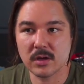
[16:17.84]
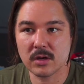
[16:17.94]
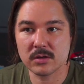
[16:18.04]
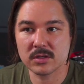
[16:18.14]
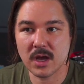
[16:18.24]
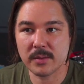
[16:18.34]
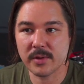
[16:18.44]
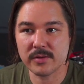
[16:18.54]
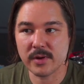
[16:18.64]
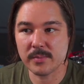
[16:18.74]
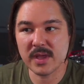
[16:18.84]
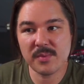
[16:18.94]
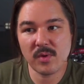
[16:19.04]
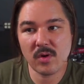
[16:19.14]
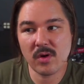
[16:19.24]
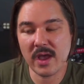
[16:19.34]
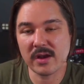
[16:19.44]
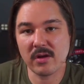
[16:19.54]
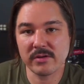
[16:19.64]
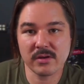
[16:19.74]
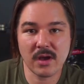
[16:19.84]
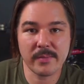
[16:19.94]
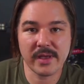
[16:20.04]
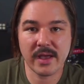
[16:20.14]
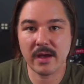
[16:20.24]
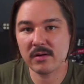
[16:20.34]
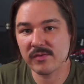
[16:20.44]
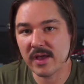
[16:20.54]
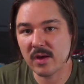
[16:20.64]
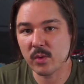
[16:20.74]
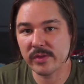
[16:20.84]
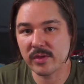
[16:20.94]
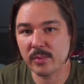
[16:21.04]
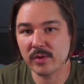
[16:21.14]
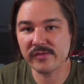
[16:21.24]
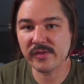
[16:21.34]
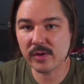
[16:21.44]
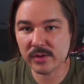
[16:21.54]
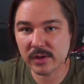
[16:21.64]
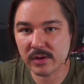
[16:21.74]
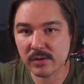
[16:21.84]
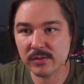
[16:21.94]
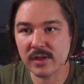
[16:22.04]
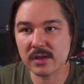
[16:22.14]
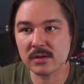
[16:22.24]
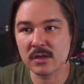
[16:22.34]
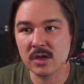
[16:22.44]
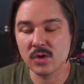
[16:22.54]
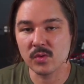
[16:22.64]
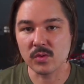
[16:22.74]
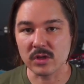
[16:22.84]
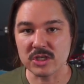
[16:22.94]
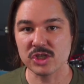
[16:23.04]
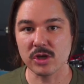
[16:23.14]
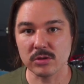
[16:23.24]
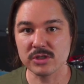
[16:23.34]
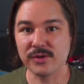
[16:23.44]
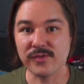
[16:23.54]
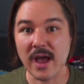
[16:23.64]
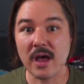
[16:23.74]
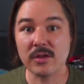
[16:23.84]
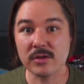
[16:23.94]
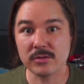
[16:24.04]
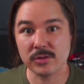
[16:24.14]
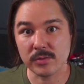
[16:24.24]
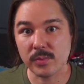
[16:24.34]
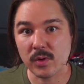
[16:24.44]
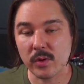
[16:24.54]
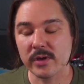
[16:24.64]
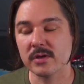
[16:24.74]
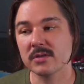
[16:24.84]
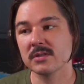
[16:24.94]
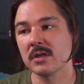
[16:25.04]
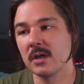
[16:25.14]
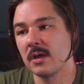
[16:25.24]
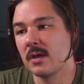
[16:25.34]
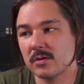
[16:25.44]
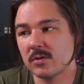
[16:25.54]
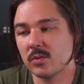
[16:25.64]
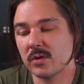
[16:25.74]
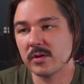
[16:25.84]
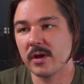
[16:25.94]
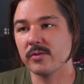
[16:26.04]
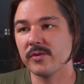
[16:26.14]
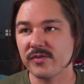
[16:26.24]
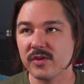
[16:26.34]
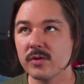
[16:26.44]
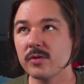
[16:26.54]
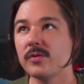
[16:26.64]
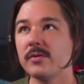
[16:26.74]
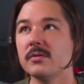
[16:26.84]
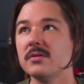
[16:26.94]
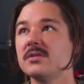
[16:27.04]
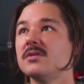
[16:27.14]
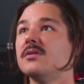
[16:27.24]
taught by the right people? And are you coming out of that with a portfolio that really shows your value to employers? We've got reviews,